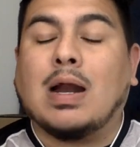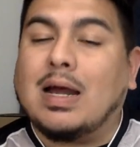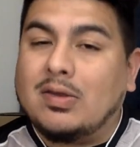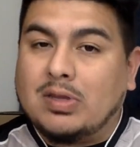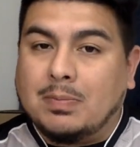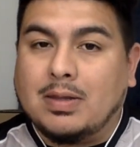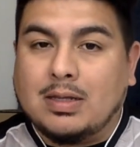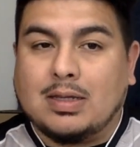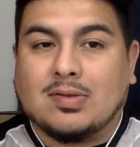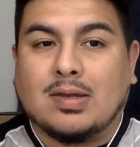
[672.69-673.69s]
has the
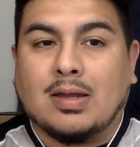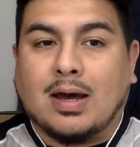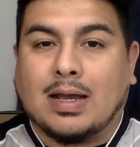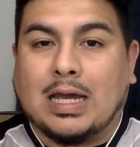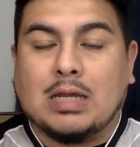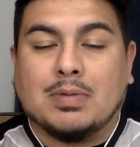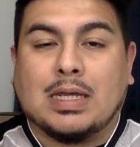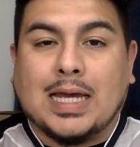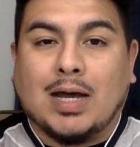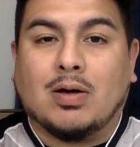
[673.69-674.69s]
ability to knock
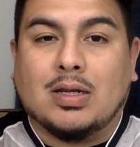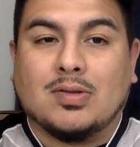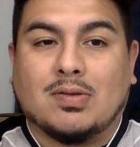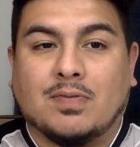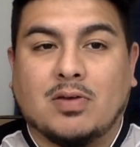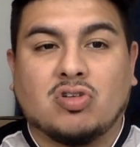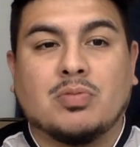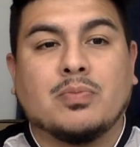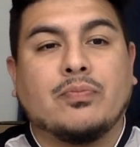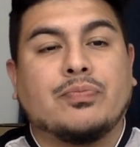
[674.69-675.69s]
anybody out in this division.